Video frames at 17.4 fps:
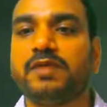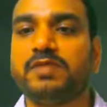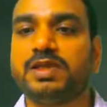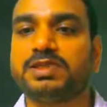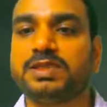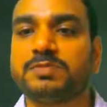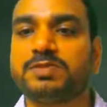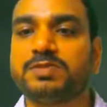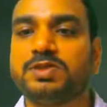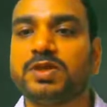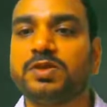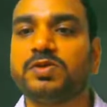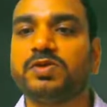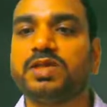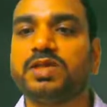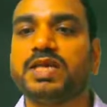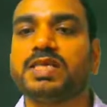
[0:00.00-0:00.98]
I will
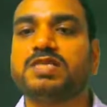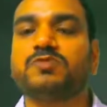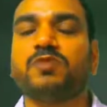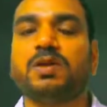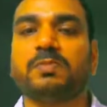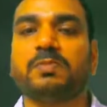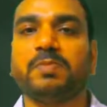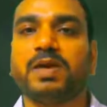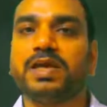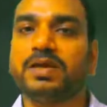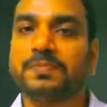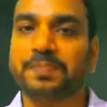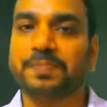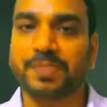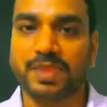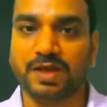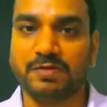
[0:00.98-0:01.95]
substitute S1
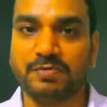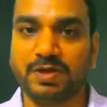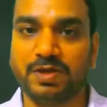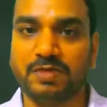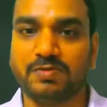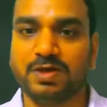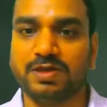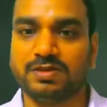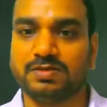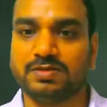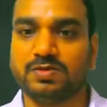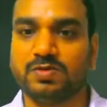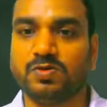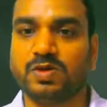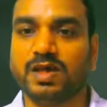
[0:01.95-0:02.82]
by V1.